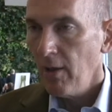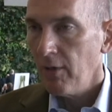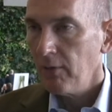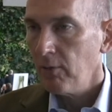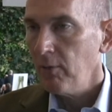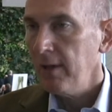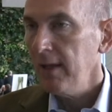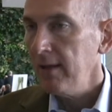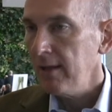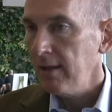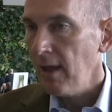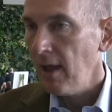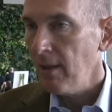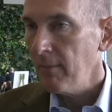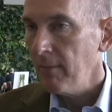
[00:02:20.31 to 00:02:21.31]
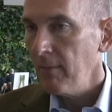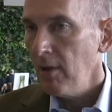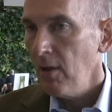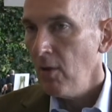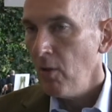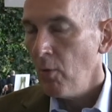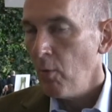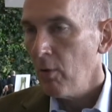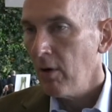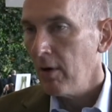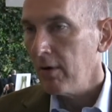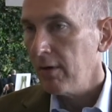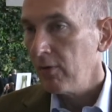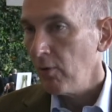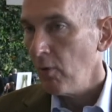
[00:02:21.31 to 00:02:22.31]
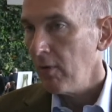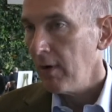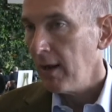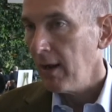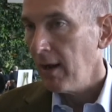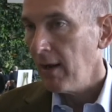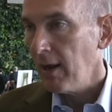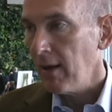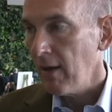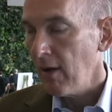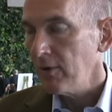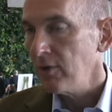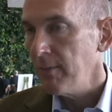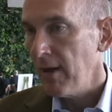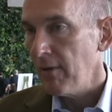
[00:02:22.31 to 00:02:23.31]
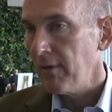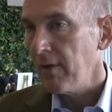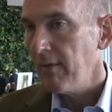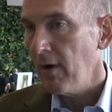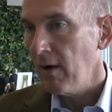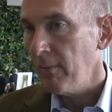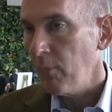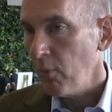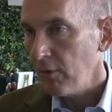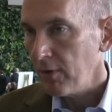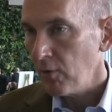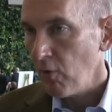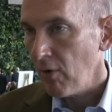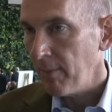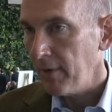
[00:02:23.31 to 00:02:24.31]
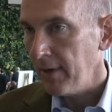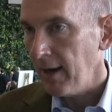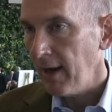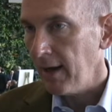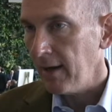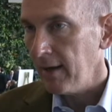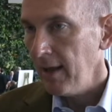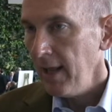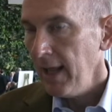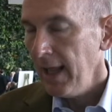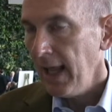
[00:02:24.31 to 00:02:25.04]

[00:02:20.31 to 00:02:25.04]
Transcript: Through ECM, we're storing large amounts of our important corporate data